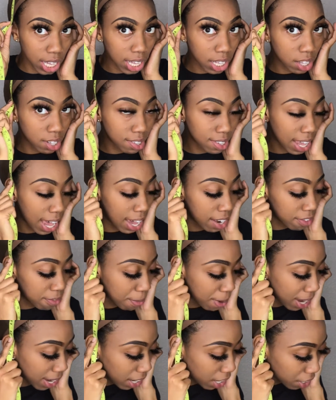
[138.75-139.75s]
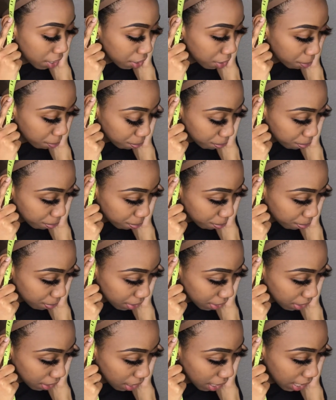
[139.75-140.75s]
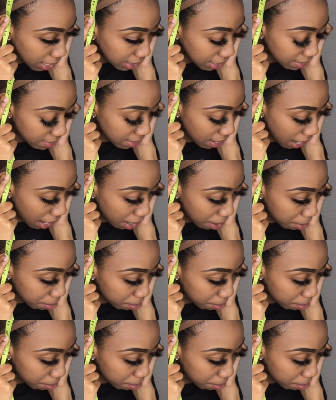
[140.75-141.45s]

other side of my ear at the top.